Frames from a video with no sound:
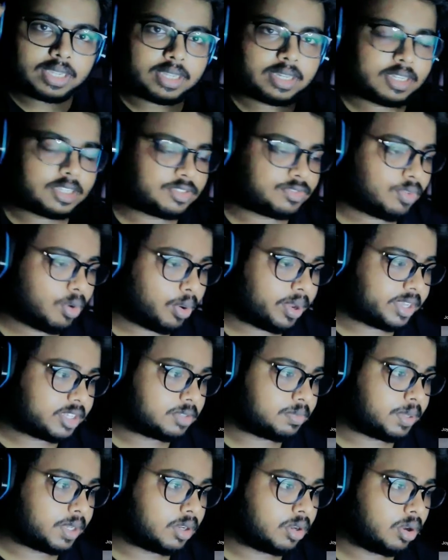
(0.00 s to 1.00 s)
in his voice
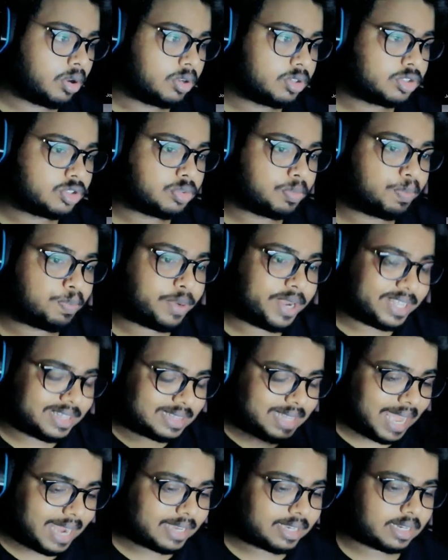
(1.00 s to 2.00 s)
because to bring
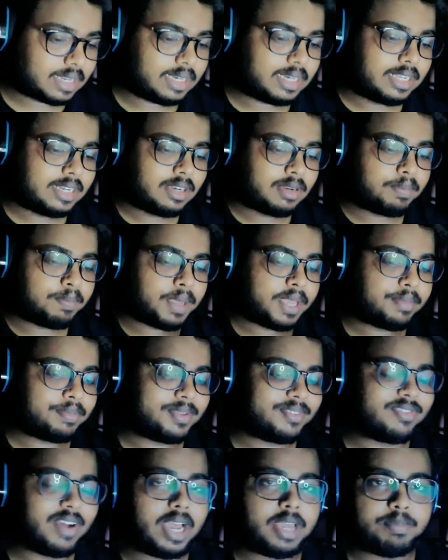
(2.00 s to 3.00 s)
that a little
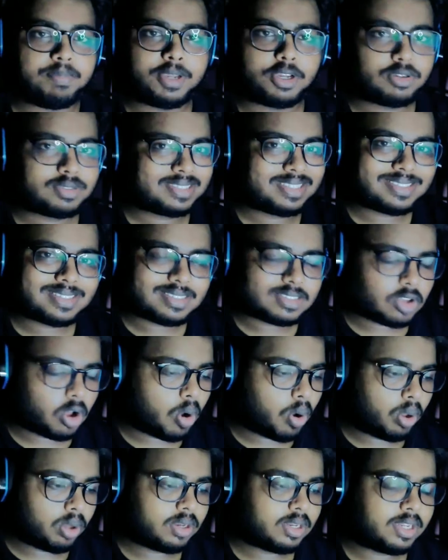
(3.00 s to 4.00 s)
baby vibe, because this is
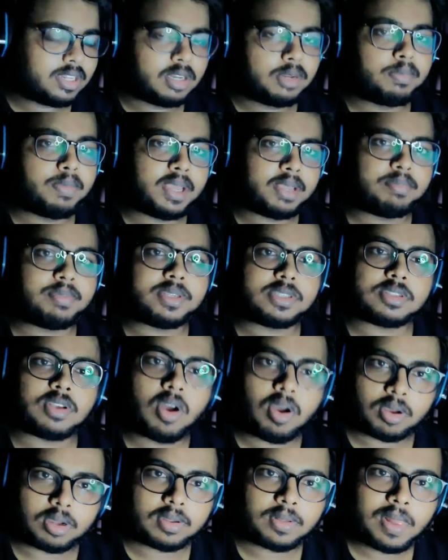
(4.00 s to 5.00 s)
all little baby
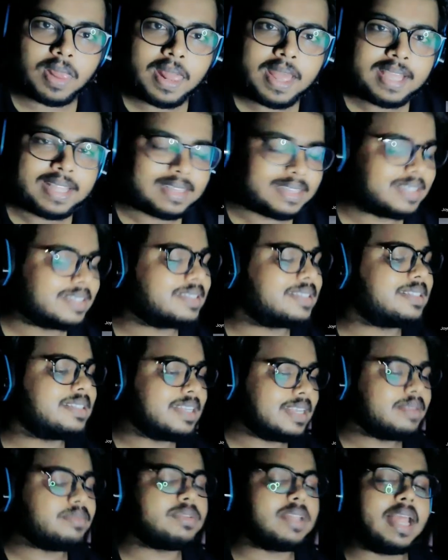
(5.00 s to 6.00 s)
song. This
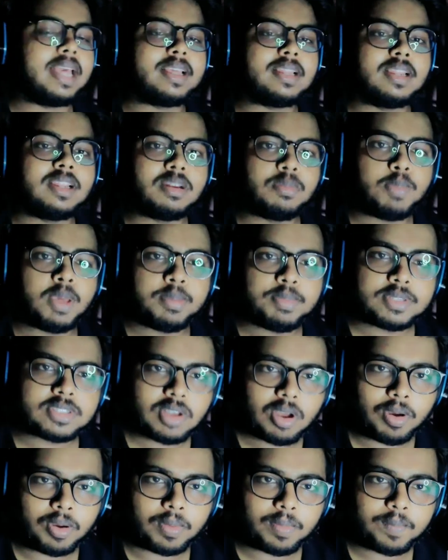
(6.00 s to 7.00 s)
seems like little baby
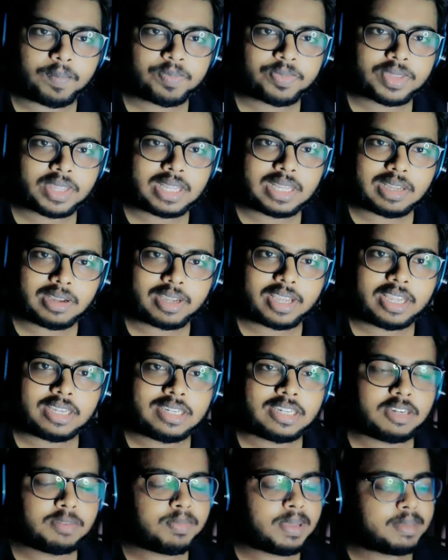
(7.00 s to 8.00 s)
song. Okay,
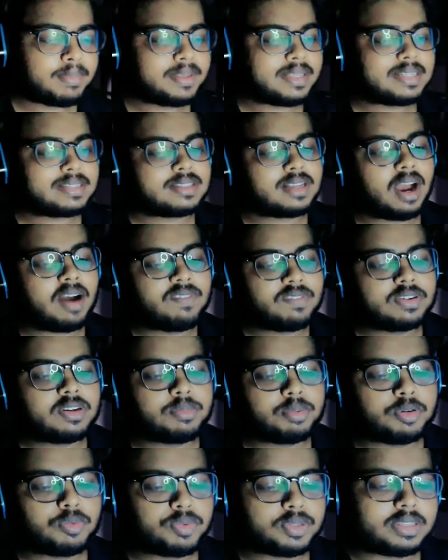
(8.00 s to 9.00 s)
little baby is
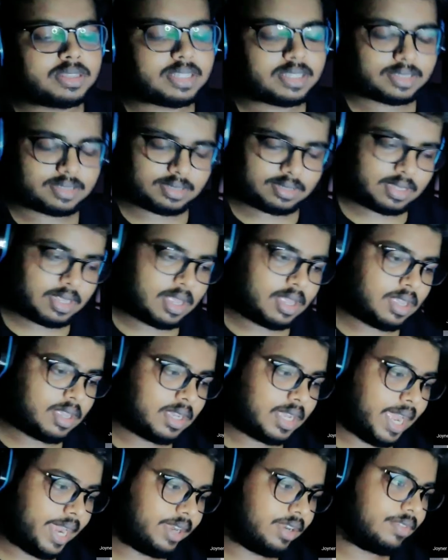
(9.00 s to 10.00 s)
comfortable with this
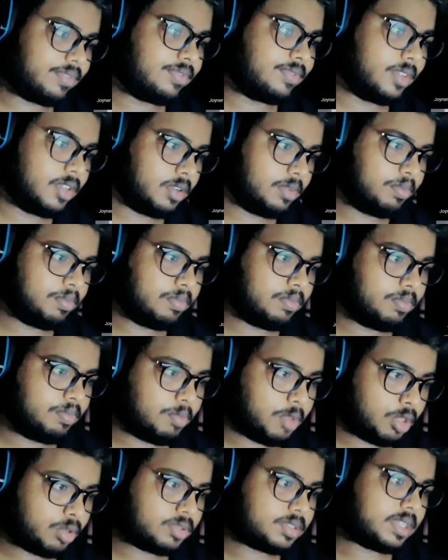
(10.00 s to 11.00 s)
kind of uh,
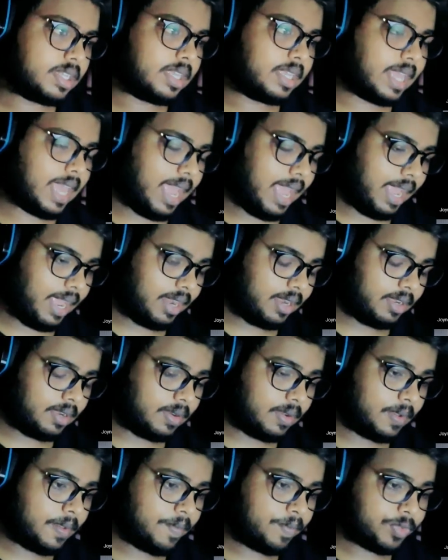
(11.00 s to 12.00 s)
music
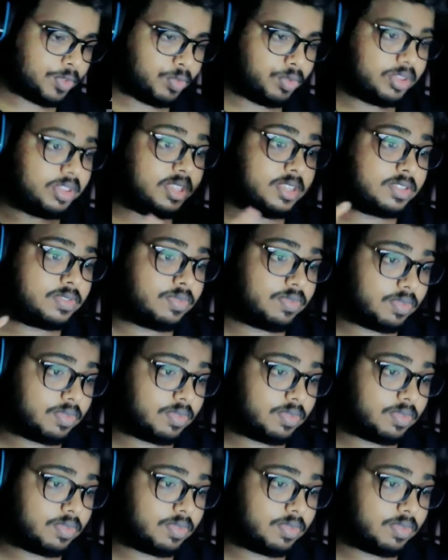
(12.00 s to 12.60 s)
and with this